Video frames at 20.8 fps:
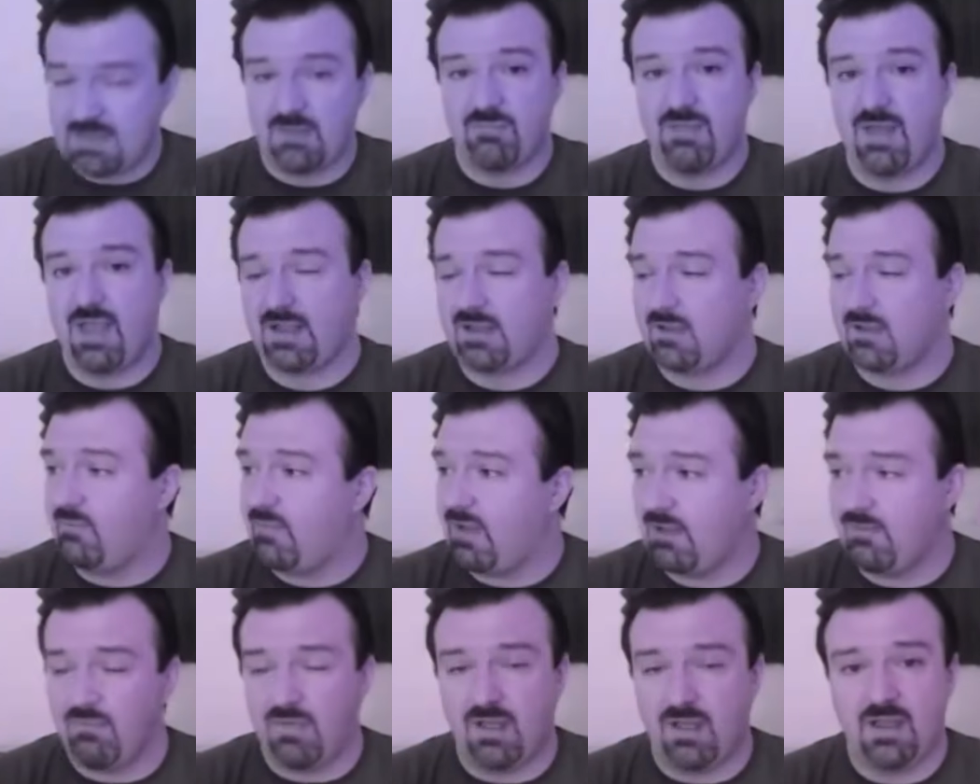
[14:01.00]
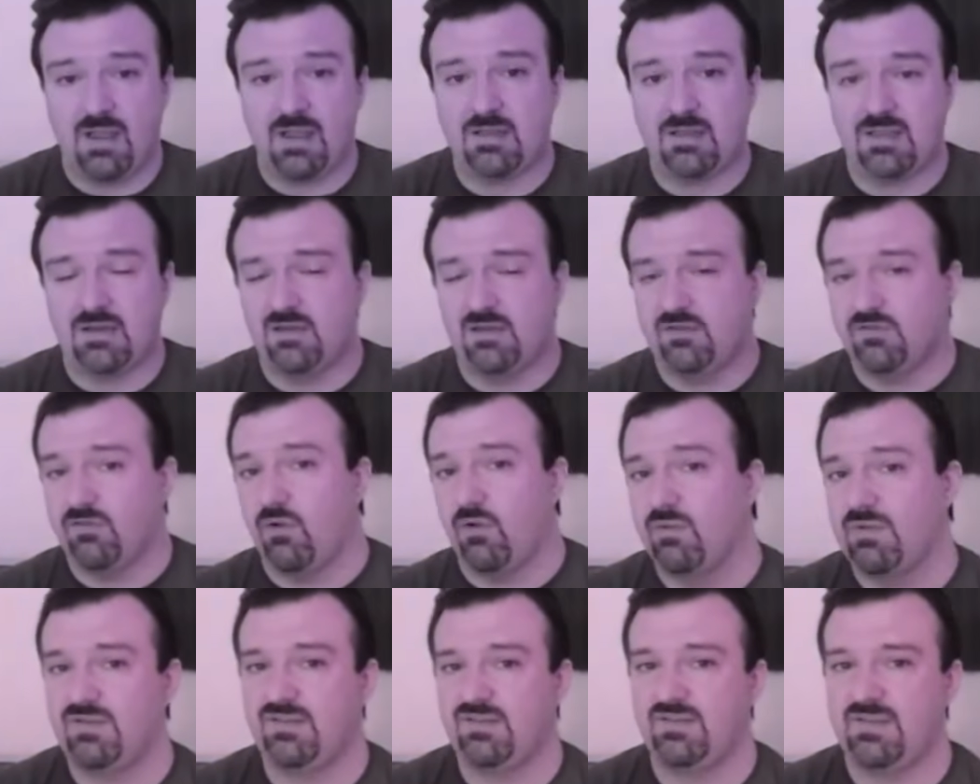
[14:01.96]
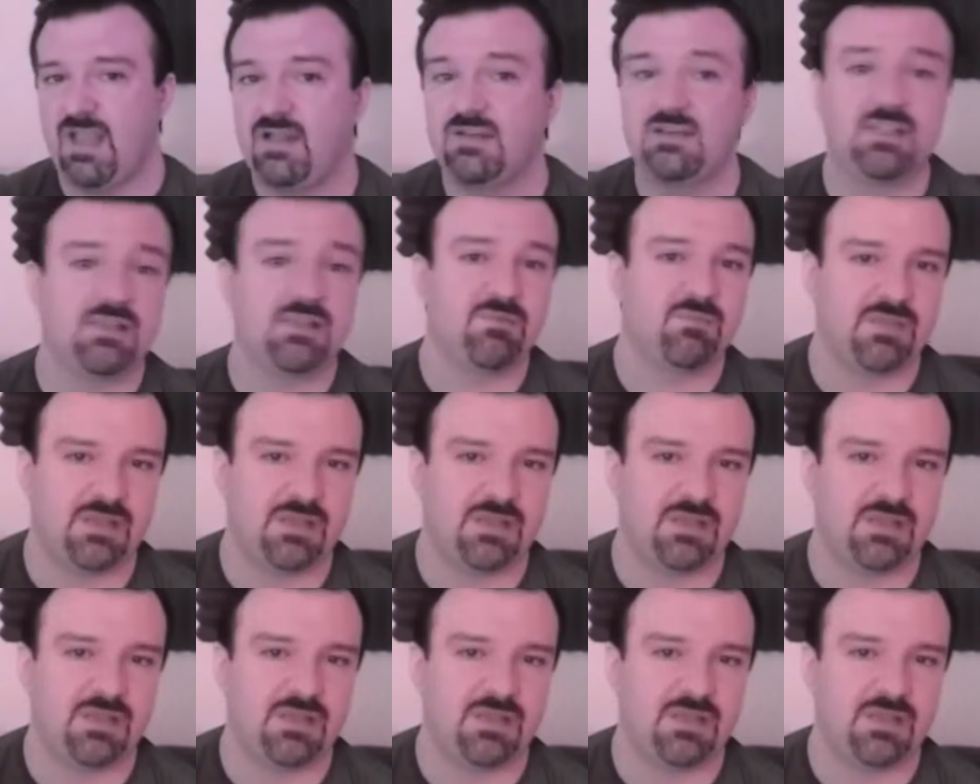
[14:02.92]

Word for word: the back of my mind, and it's always telling